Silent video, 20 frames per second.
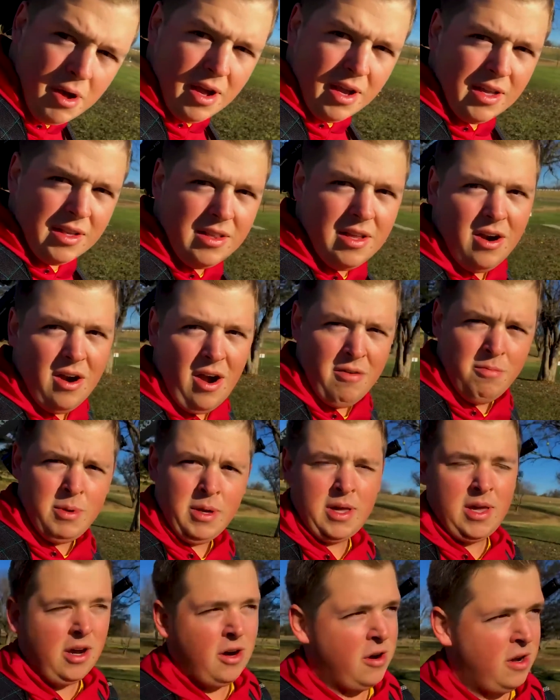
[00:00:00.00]
pocket there. I've
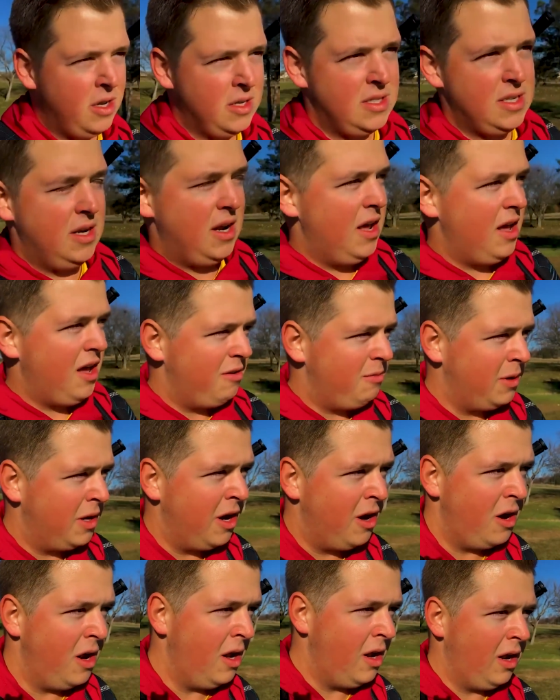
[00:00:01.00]
been
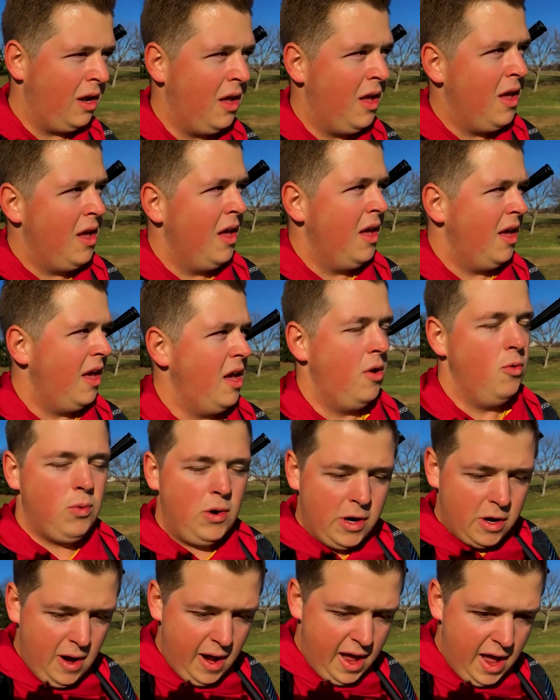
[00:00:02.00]
carrying a
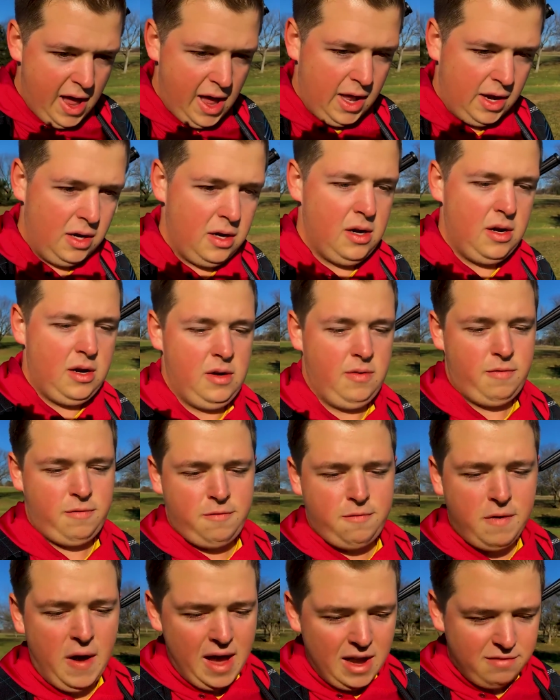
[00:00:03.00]
winter hat,
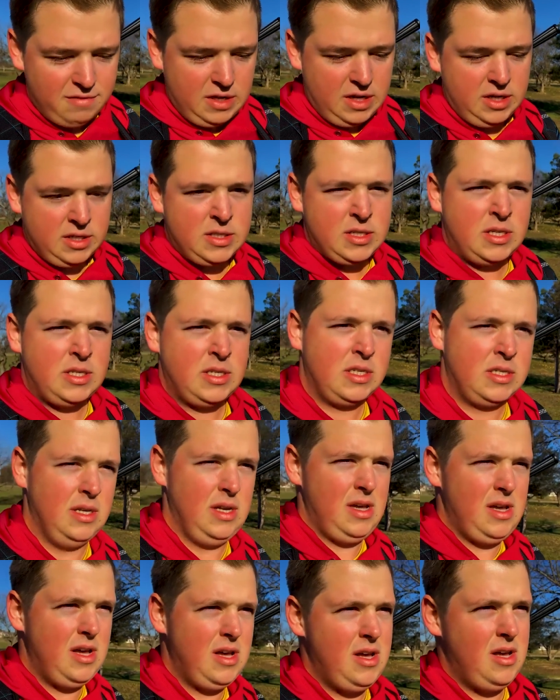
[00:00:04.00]
5 discs,
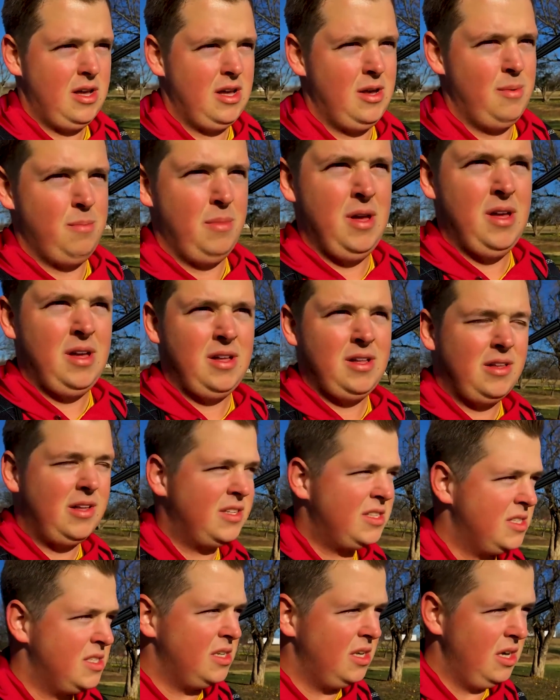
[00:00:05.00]

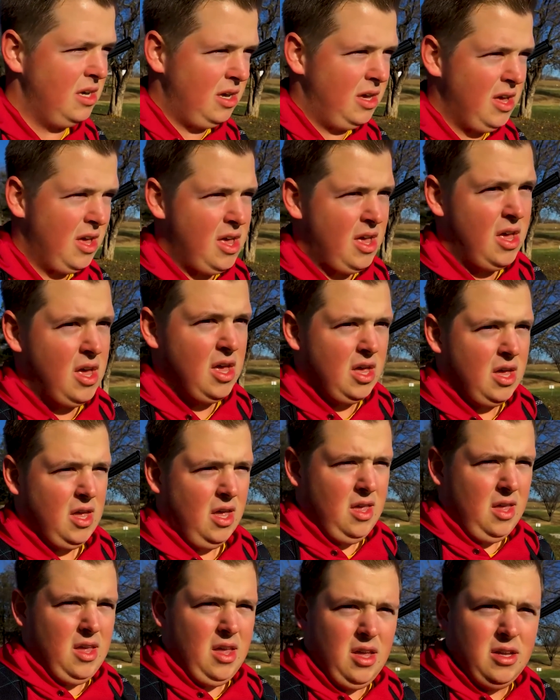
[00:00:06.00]
let's see,
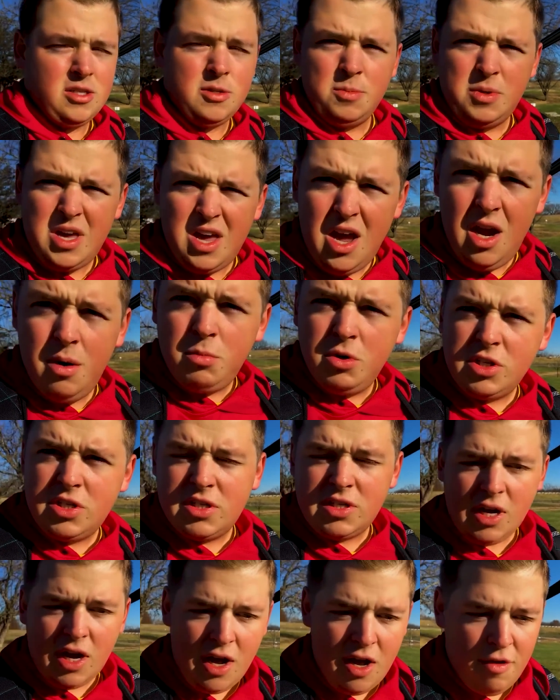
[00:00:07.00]
some camera
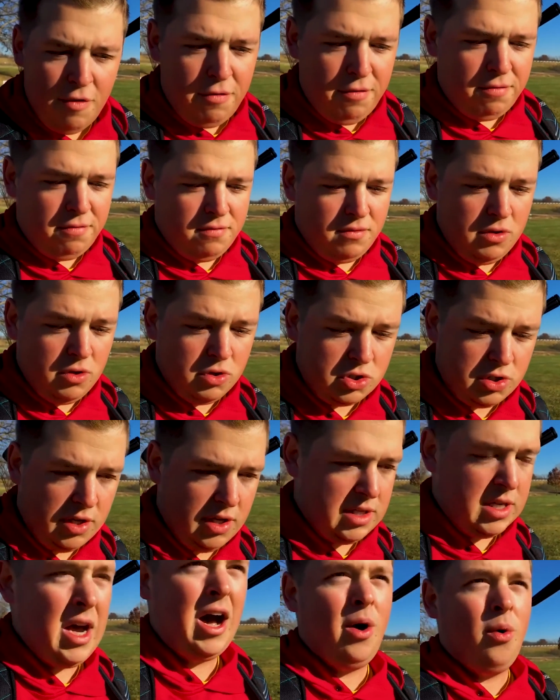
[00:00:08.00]
stuff, usually
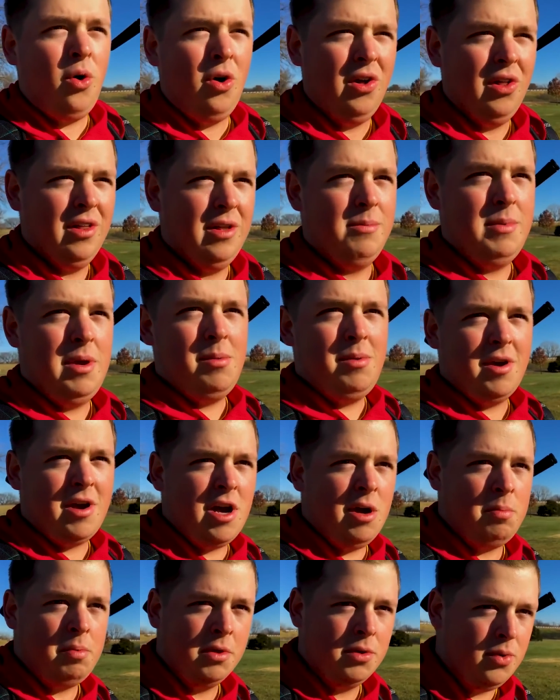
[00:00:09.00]
a towel, and maybe a
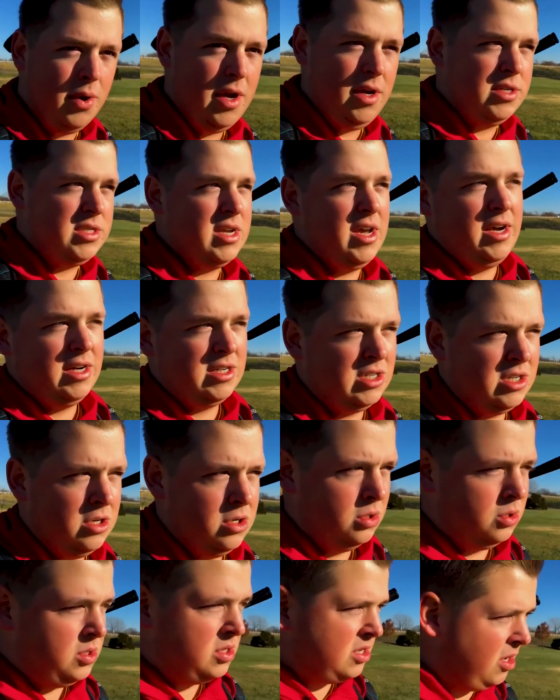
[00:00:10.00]
couple of whale sacks
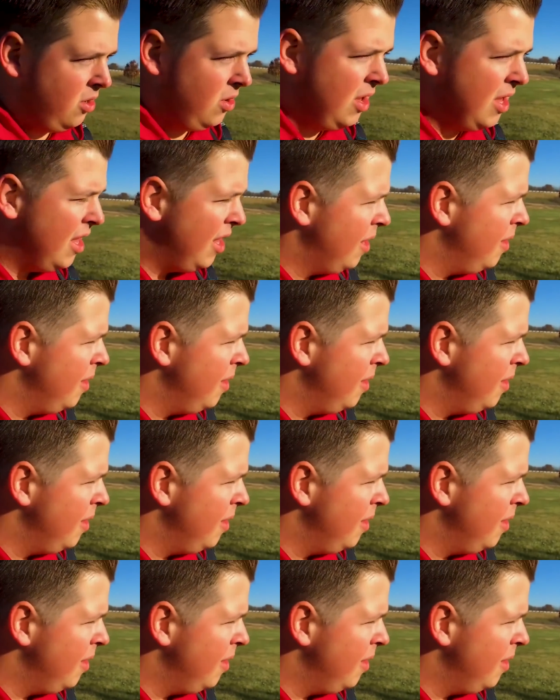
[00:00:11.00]
too. So